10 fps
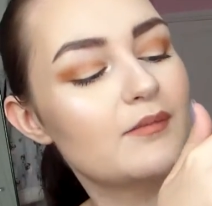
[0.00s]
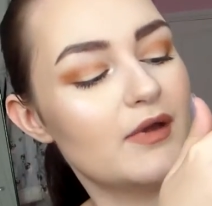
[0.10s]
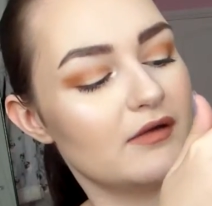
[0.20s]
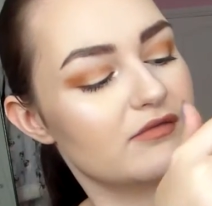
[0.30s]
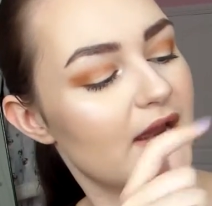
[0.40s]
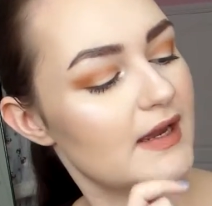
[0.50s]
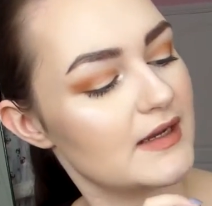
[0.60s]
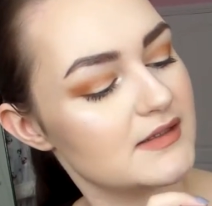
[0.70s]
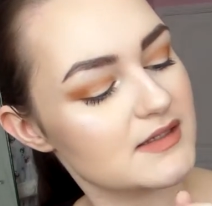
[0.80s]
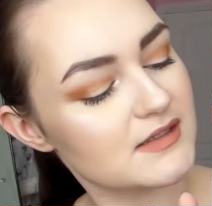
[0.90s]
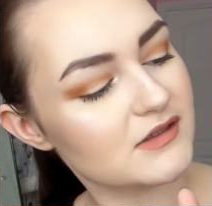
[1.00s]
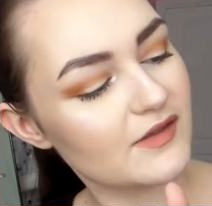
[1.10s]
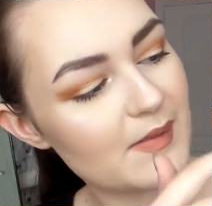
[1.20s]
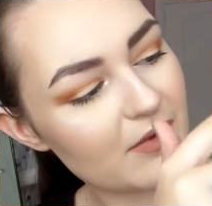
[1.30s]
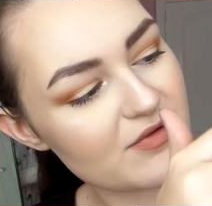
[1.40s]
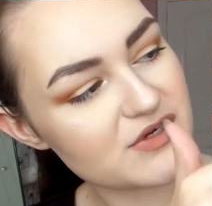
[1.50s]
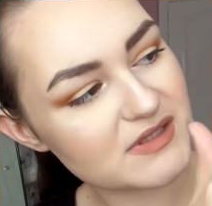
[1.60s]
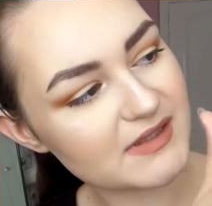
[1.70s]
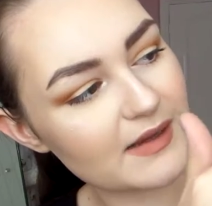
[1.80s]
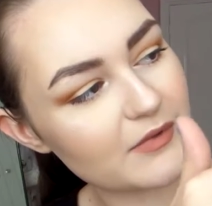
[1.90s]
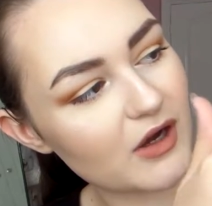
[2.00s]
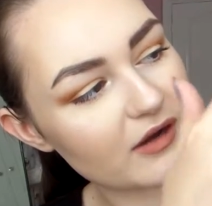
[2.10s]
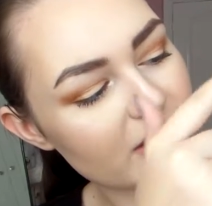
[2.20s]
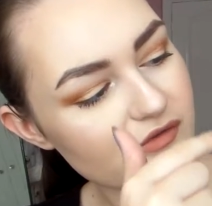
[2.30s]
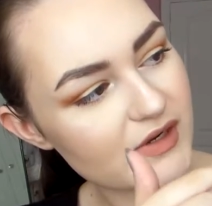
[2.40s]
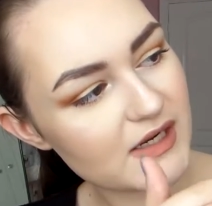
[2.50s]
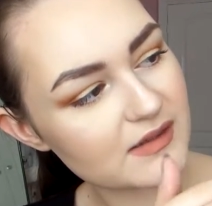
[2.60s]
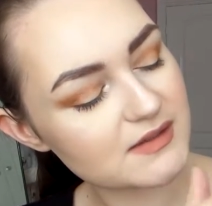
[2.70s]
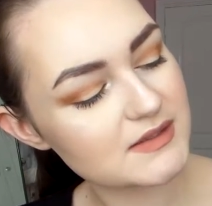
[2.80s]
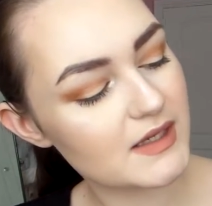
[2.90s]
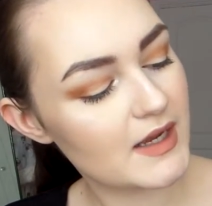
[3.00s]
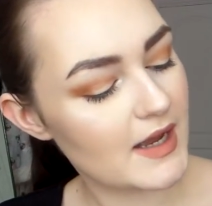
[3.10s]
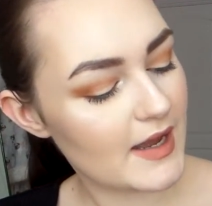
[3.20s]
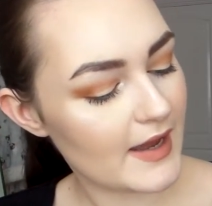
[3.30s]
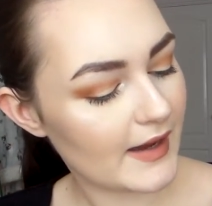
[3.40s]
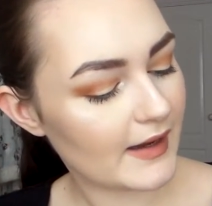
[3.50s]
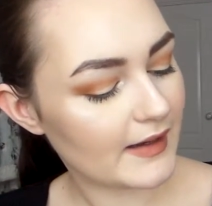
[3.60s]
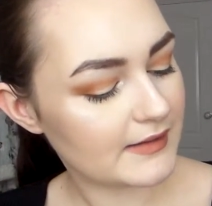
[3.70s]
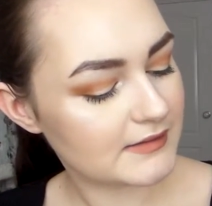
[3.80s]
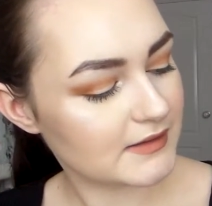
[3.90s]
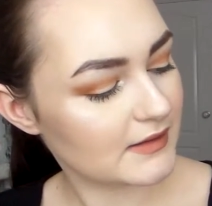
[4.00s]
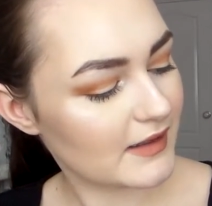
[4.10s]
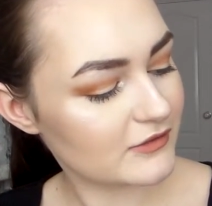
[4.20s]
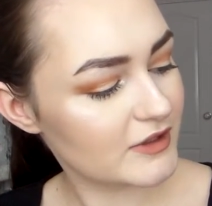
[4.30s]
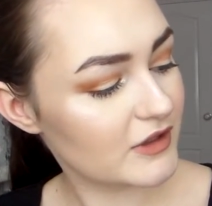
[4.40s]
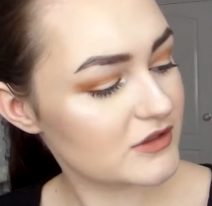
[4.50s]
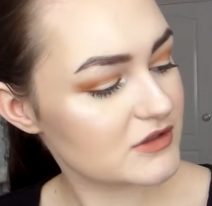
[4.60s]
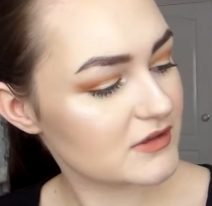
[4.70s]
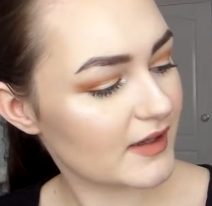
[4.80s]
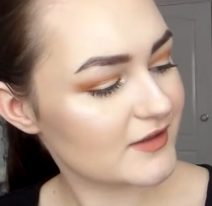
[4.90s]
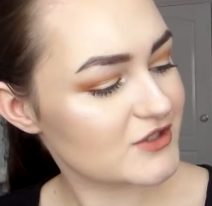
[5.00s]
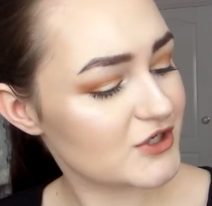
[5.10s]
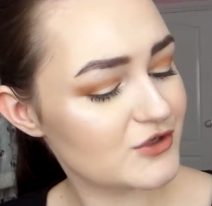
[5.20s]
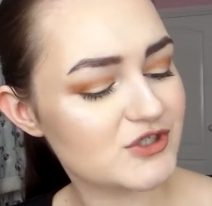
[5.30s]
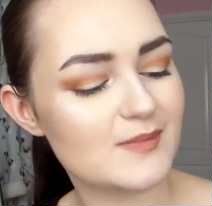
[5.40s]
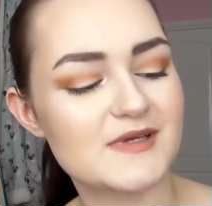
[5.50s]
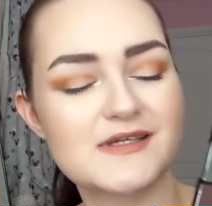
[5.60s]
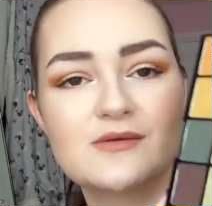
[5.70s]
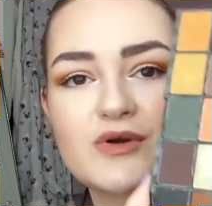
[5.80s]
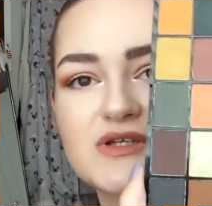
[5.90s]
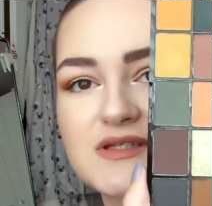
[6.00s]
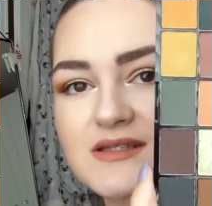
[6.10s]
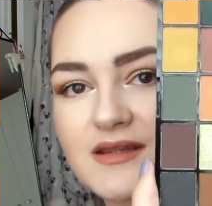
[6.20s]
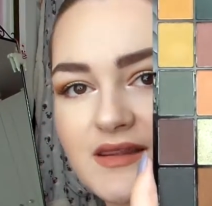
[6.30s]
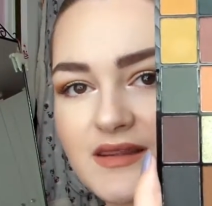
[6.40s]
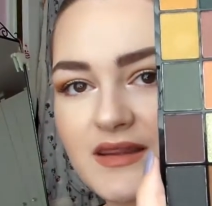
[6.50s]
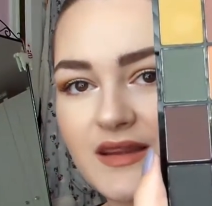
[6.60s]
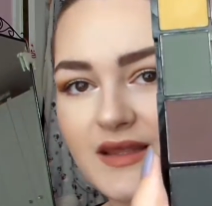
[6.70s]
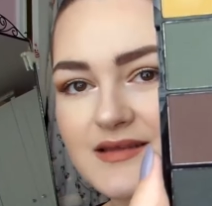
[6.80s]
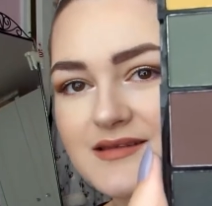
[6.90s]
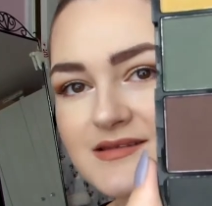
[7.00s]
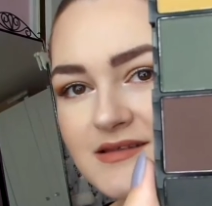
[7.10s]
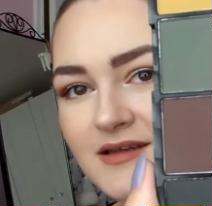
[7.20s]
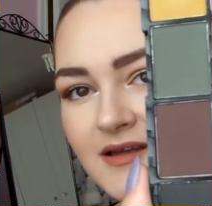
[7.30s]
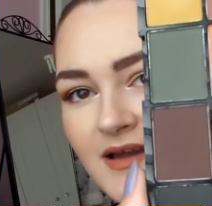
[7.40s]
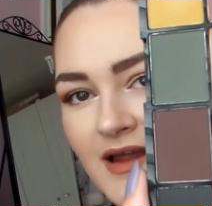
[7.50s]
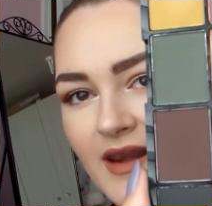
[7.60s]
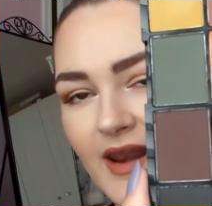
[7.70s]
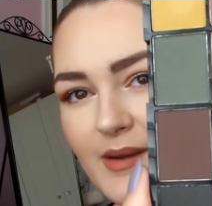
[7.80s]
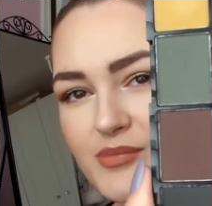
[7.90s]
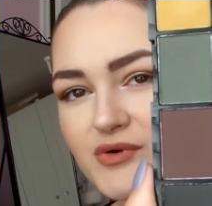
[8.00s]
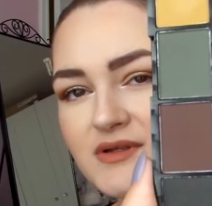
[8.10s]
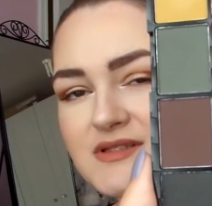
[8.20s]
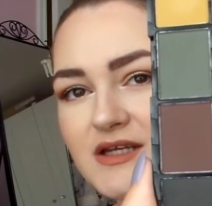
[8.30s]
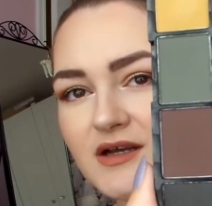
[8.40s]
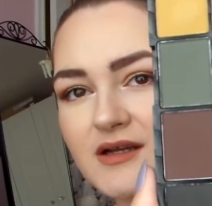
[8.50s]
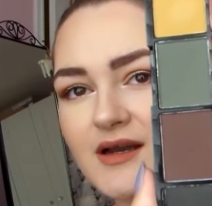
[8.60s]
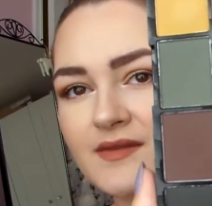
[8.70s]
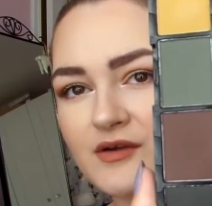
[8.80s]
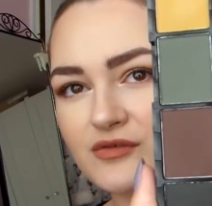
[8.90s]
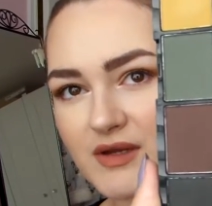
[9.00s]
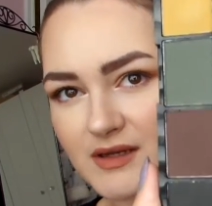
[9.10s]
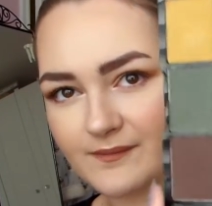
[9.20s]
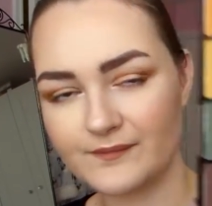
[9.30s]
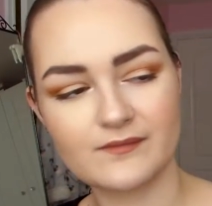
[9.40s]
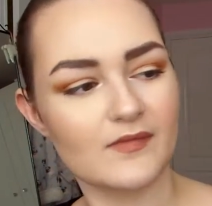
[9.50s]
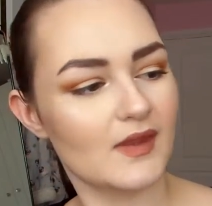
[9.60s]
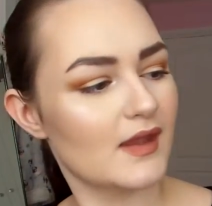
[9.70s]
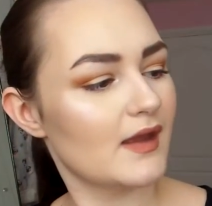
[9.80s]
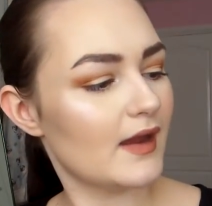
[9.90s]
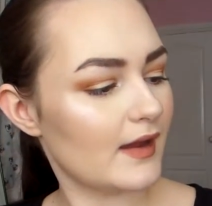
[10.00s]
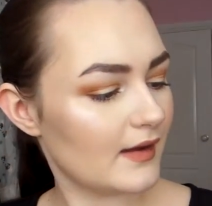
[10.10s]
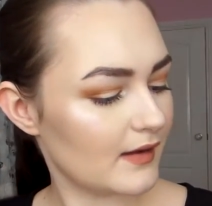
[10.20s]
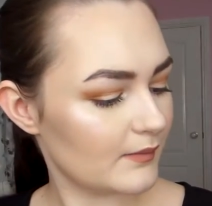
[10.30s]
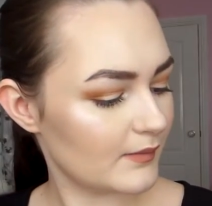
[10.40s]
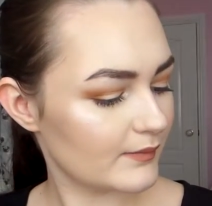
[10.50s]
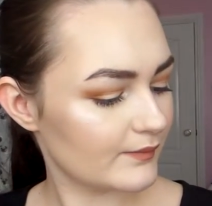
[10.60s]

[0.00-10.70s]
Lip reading: a red, and it's got them oranges and them khaki greens, and it's only got like two shimmers in, which is this like bronzy colour and the green. The